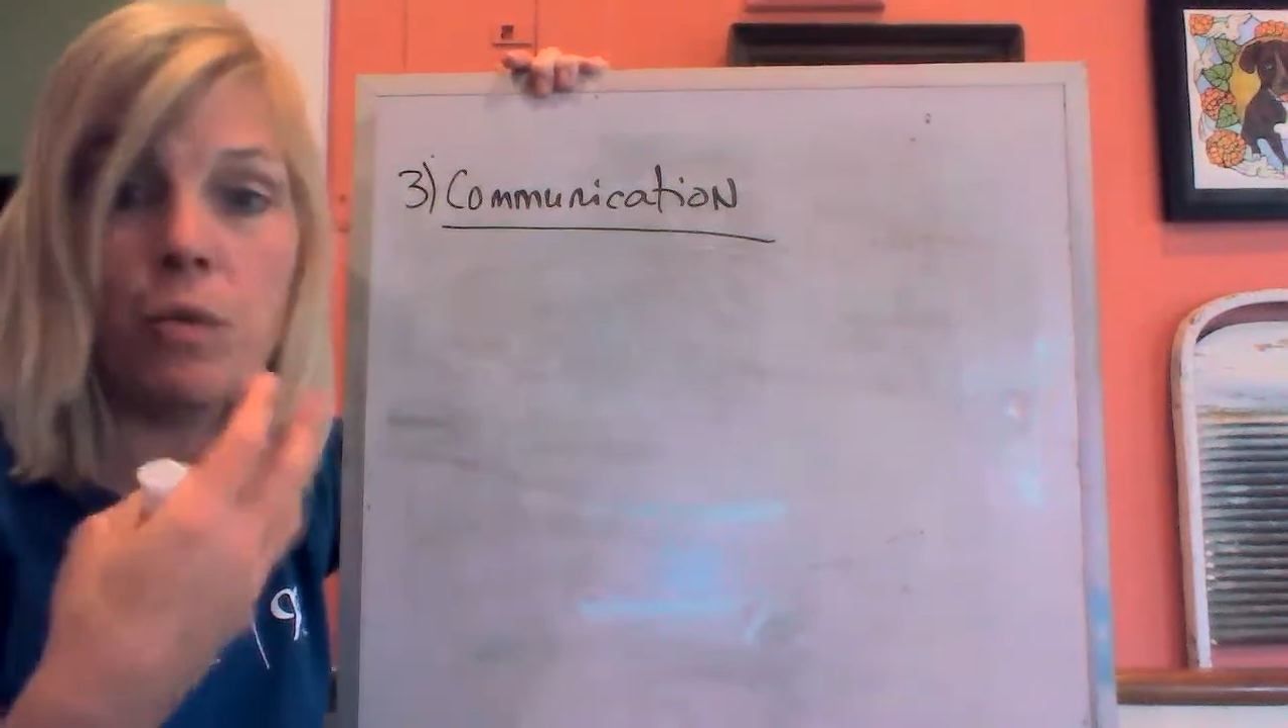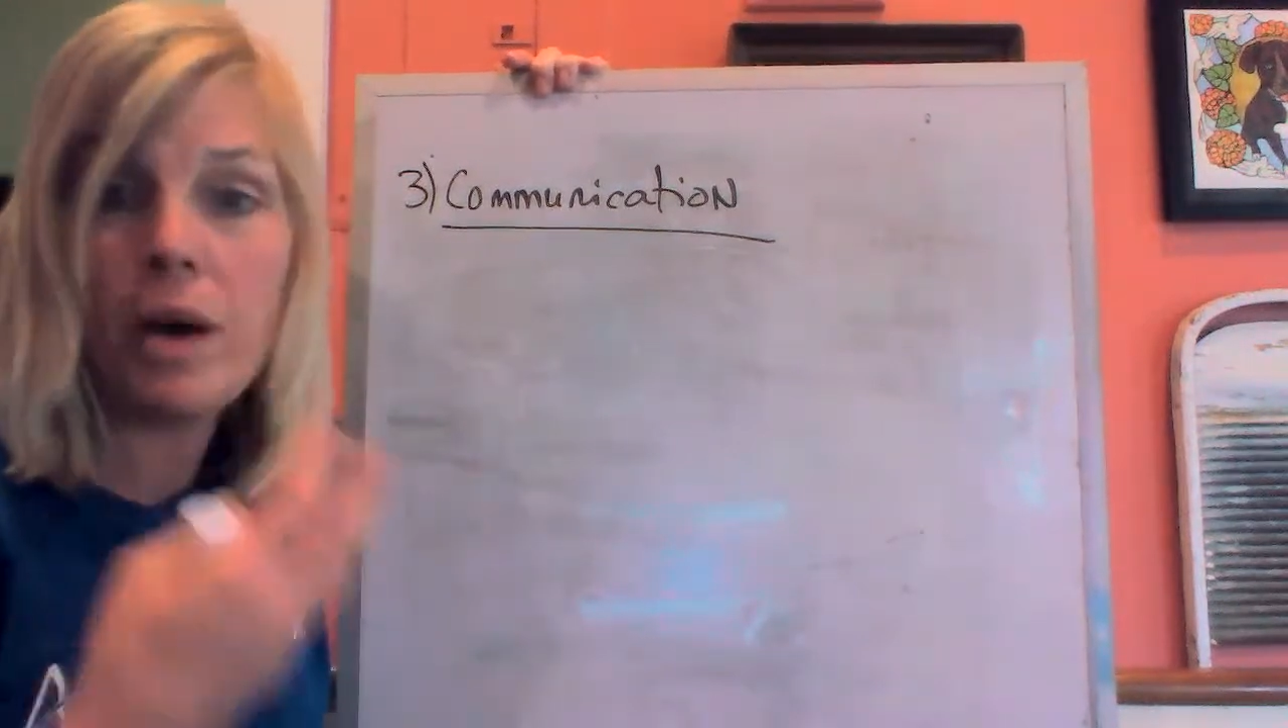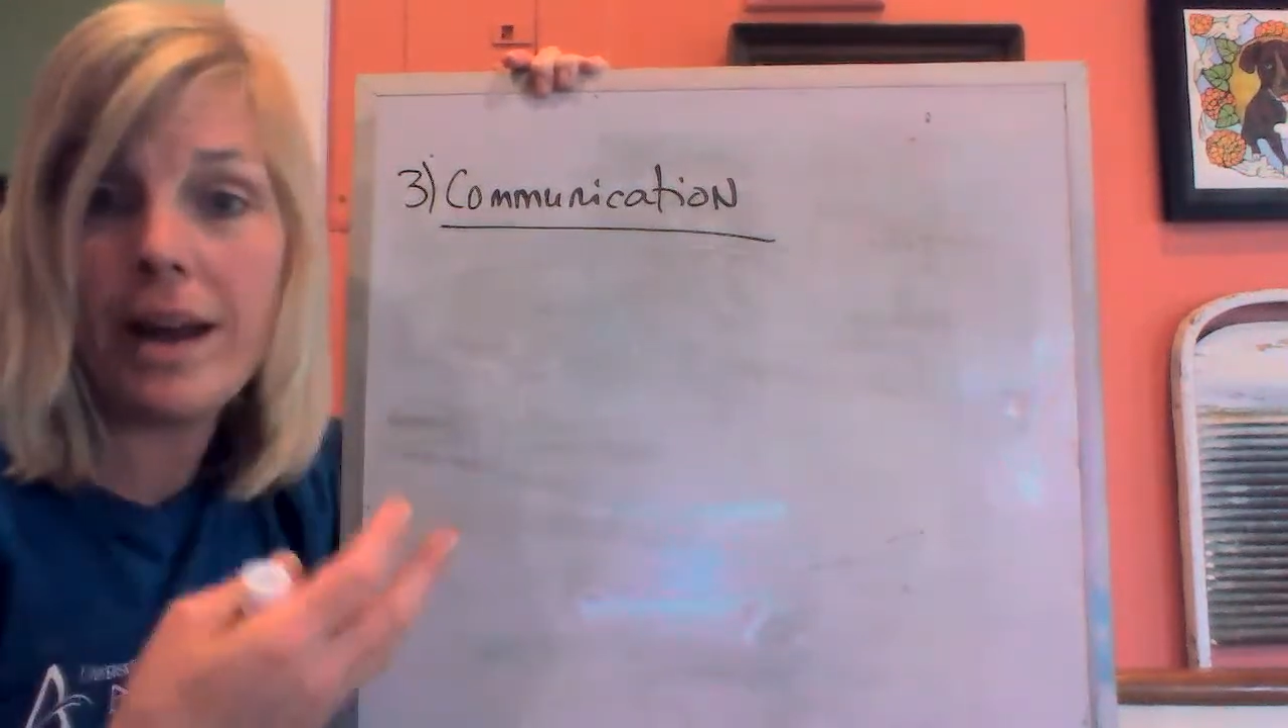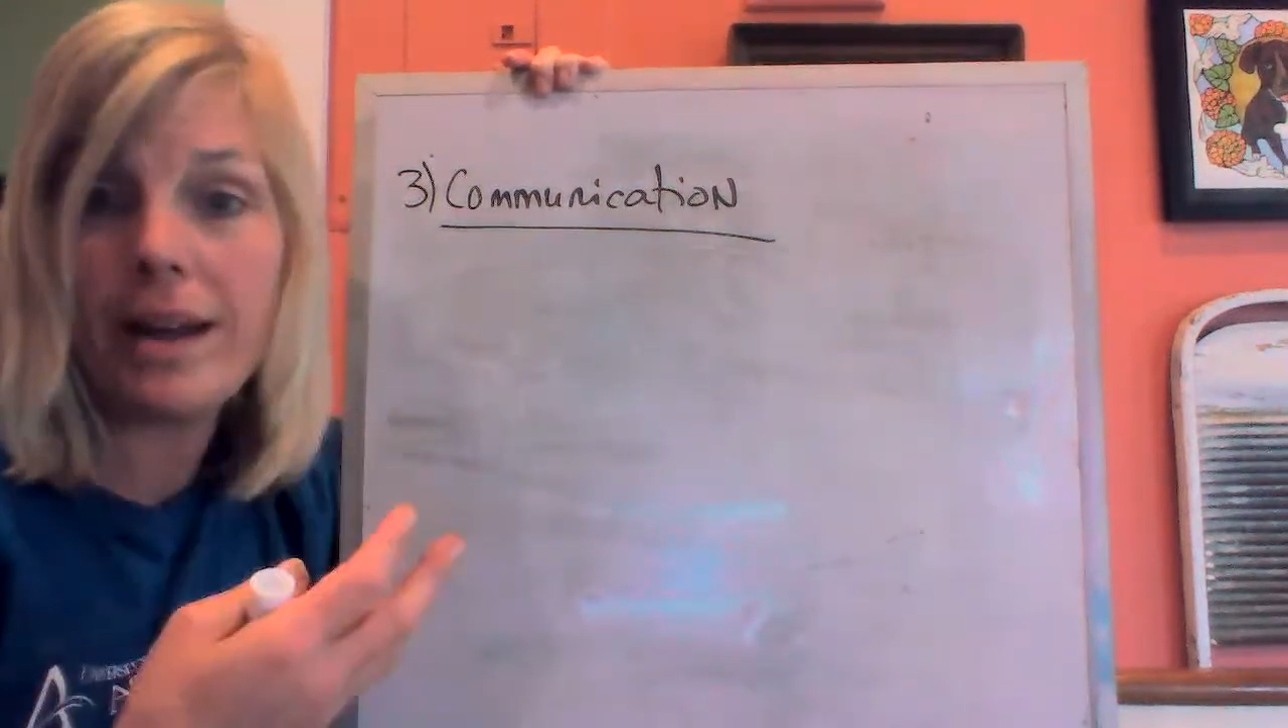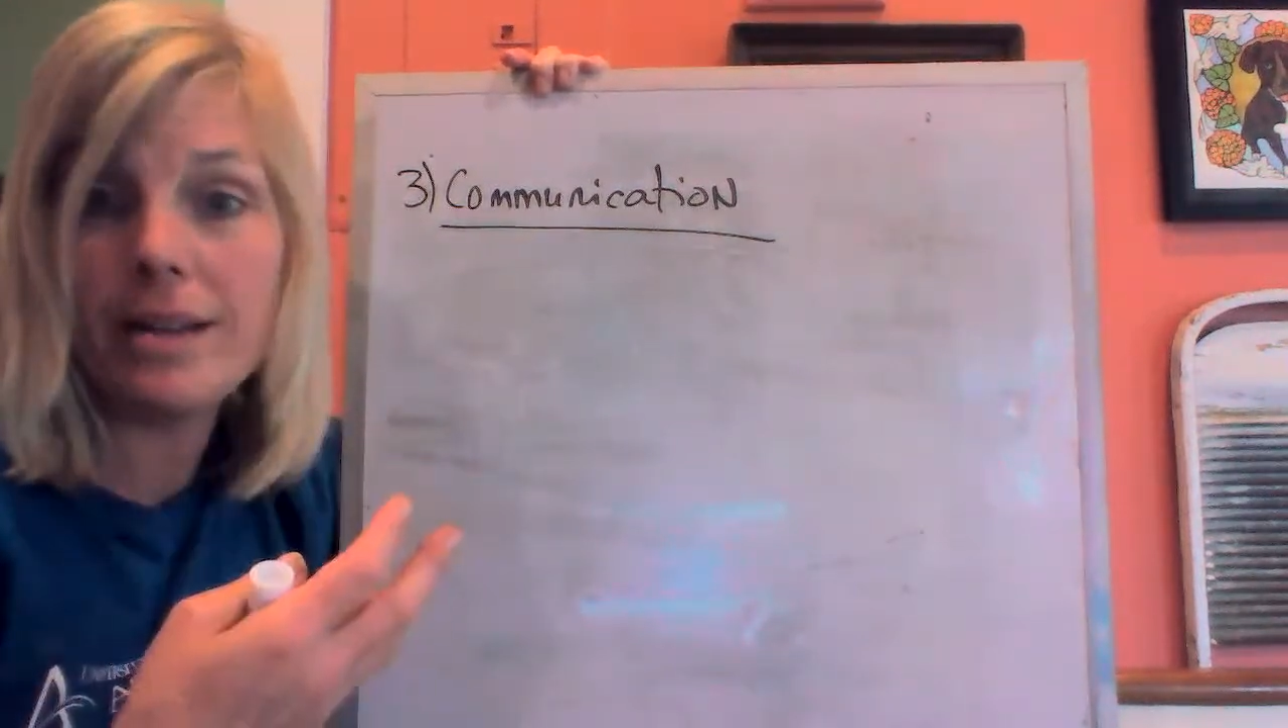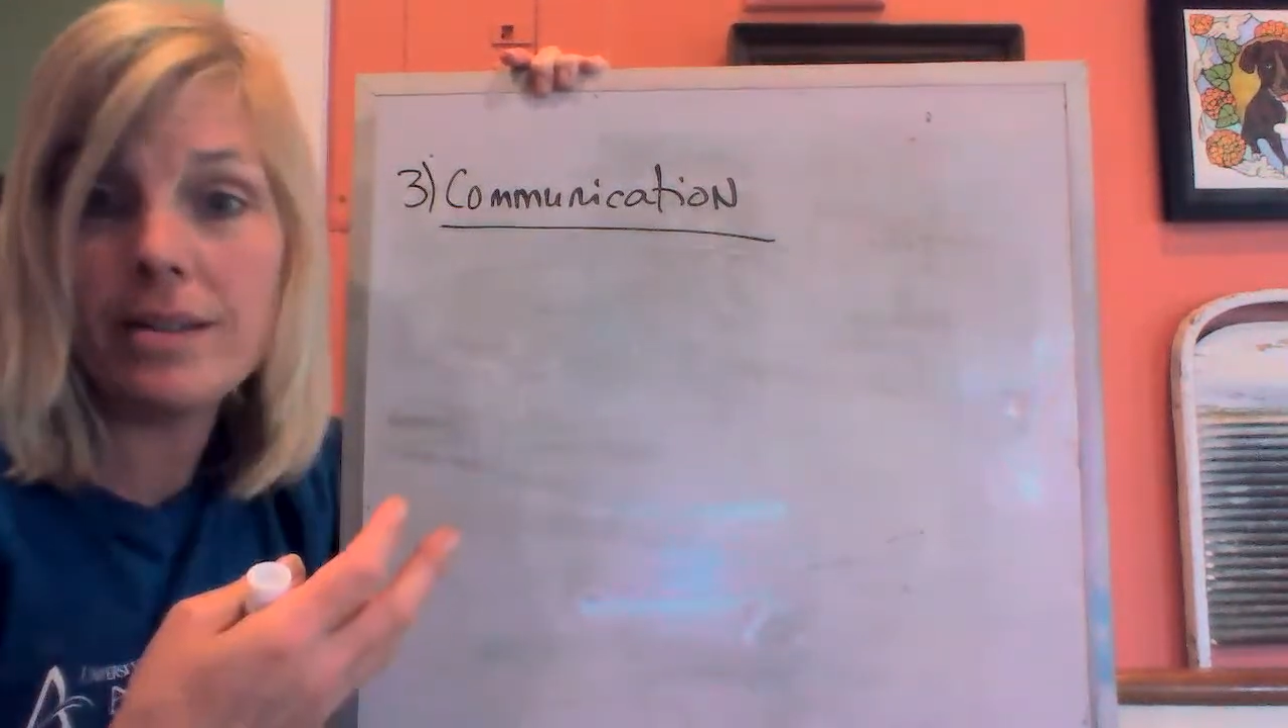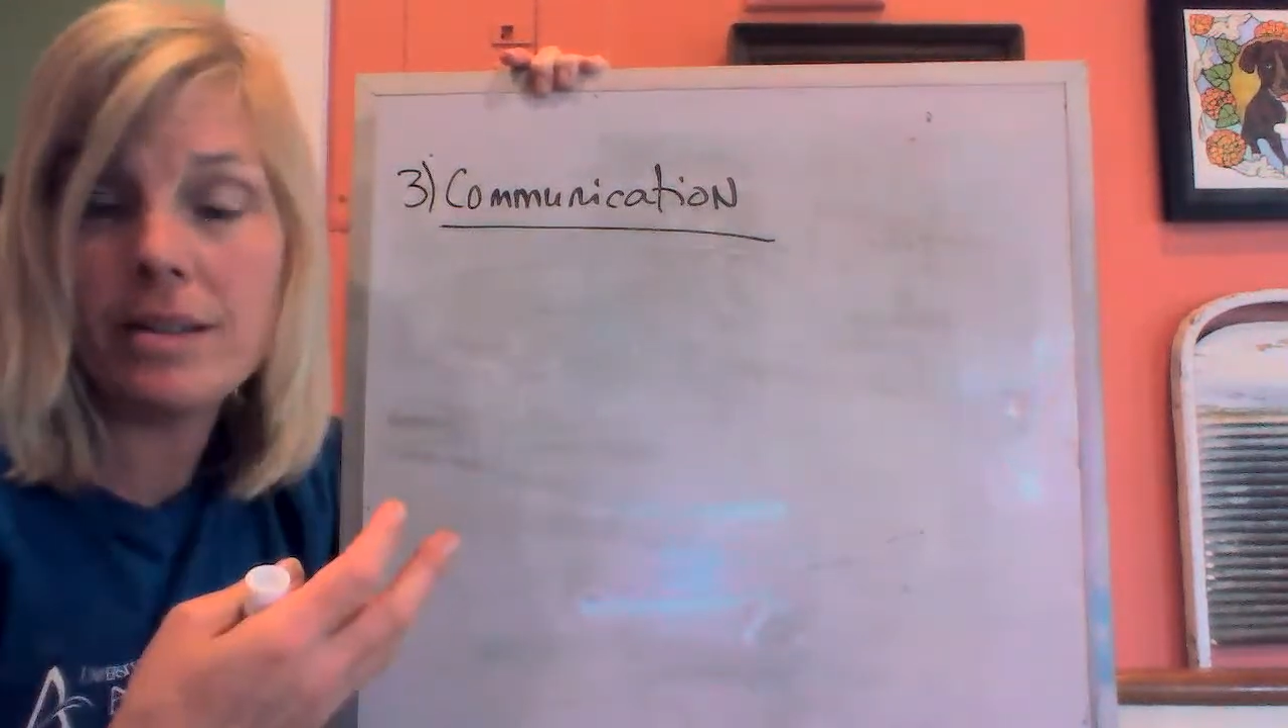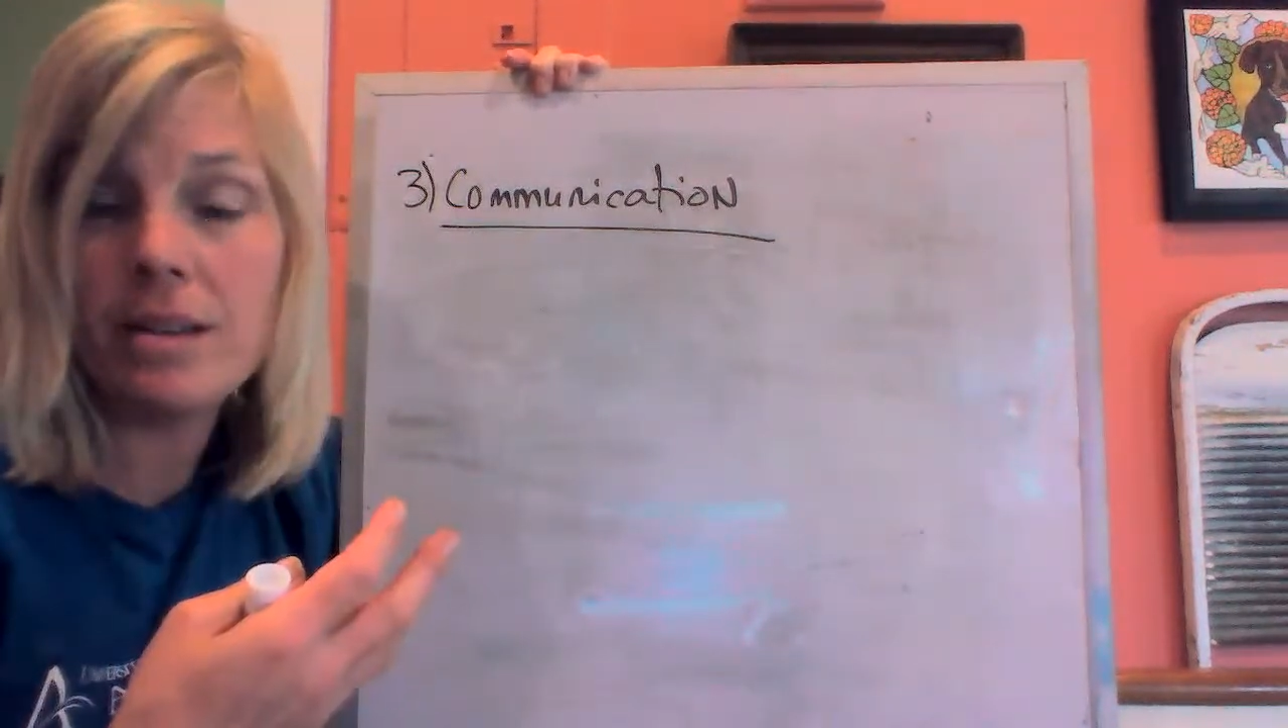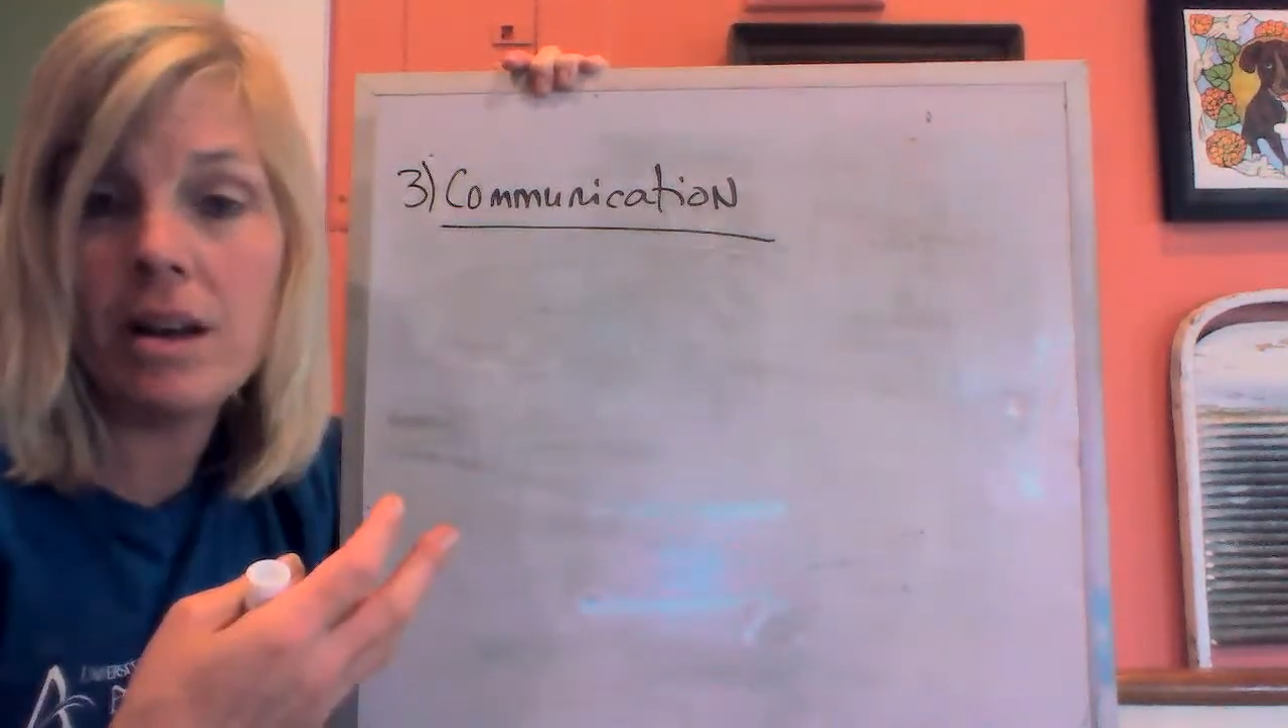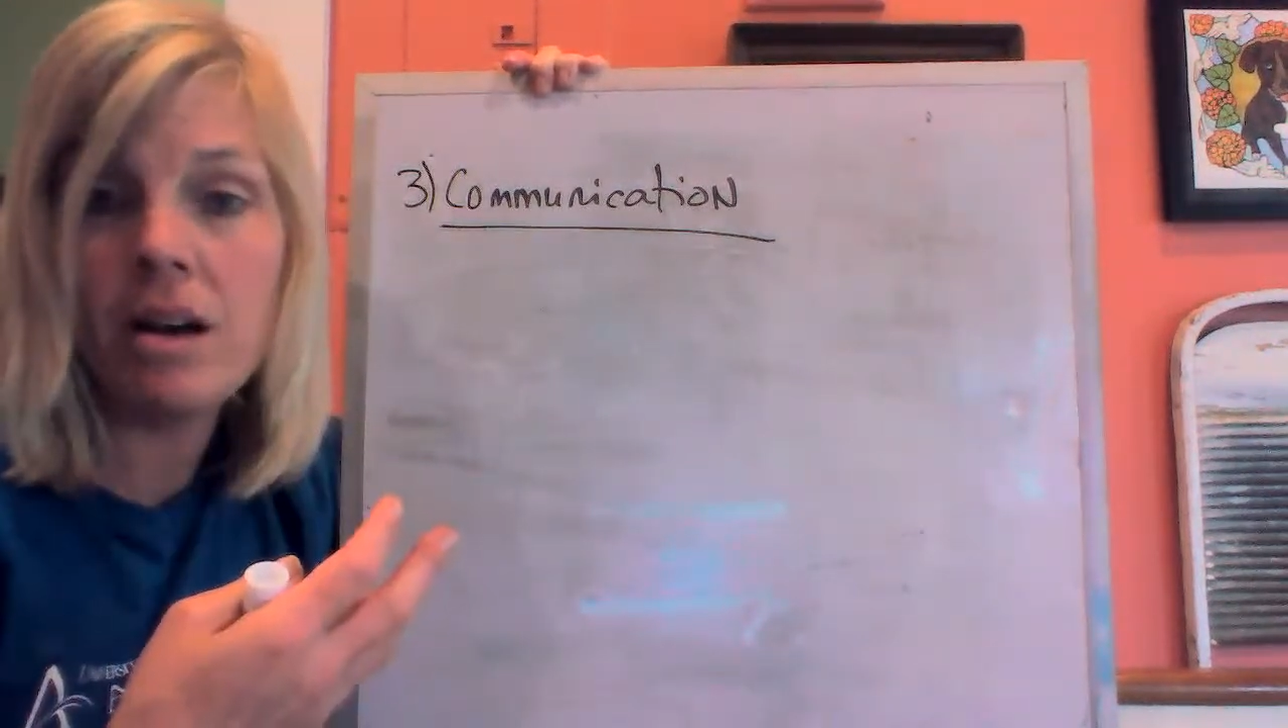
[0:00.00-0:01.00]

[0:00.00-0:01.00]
ways.